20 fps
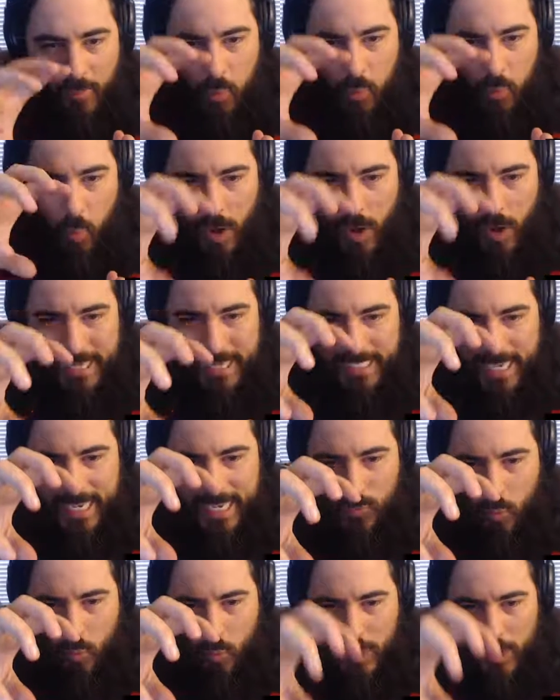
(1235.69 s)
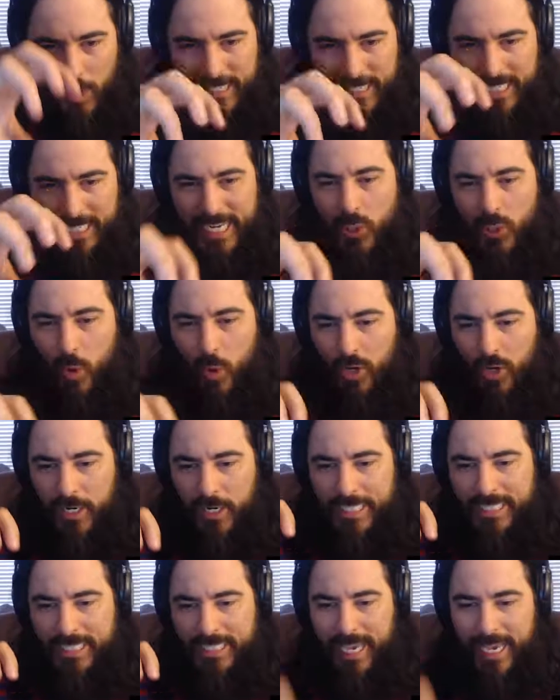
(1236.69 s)
what is each one going to
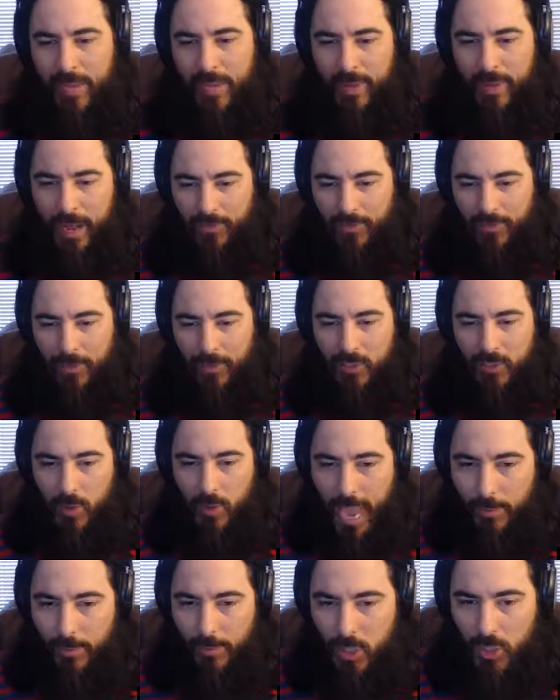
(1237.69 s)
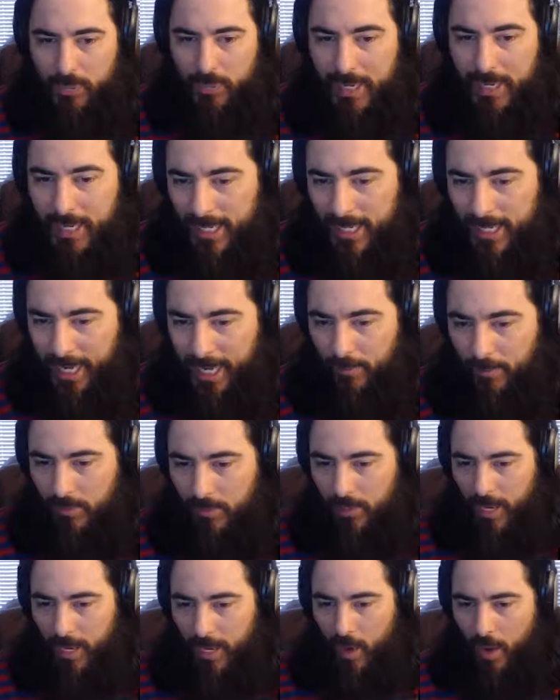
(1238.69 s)
say about them. So, how about you pick a game
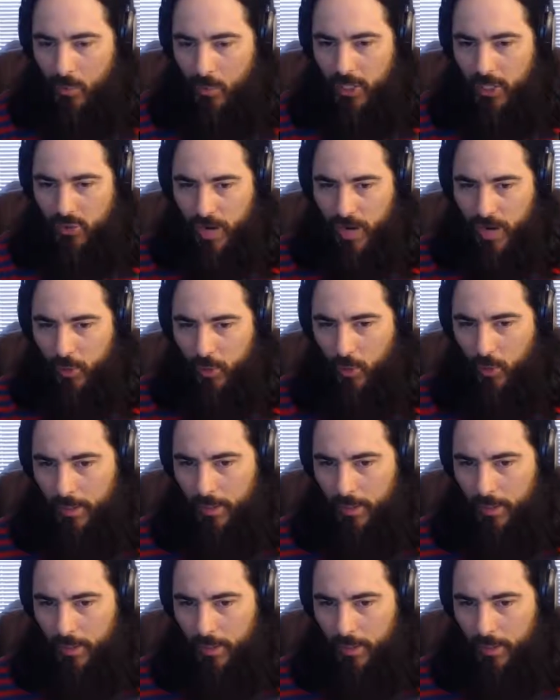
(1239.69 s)
and we can try one?